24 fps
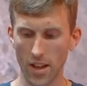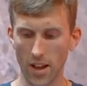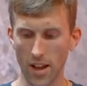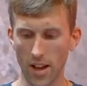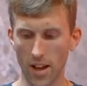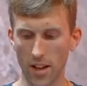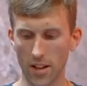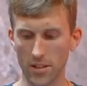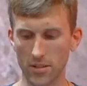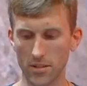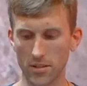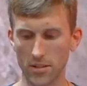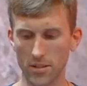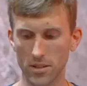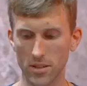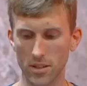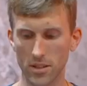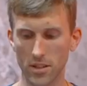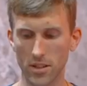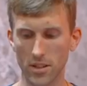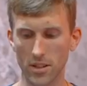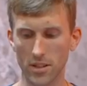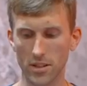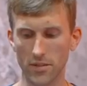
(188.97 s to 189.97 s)
And
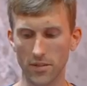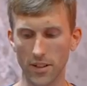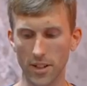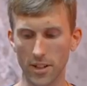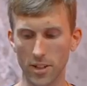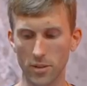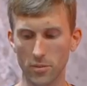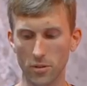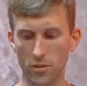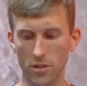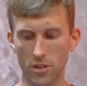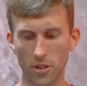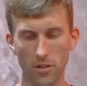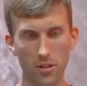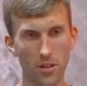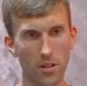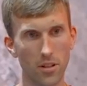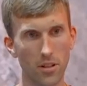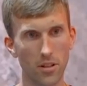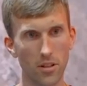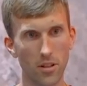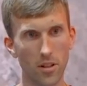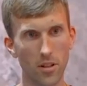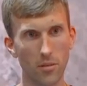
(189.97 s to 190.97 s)
it's flexible, so
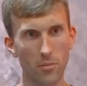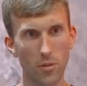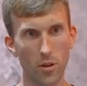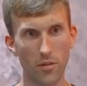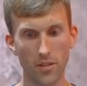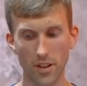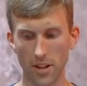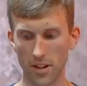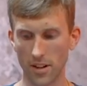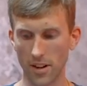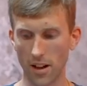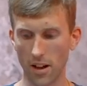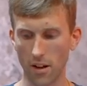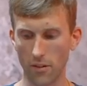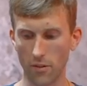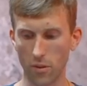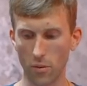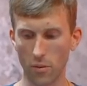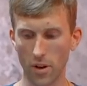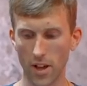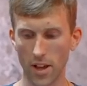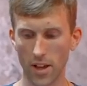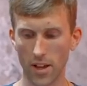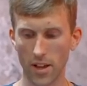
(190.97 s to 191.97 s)
you can move it in and out of
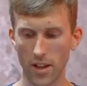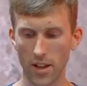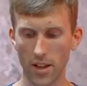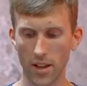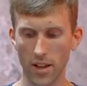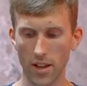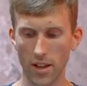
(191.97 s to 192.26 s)
the way.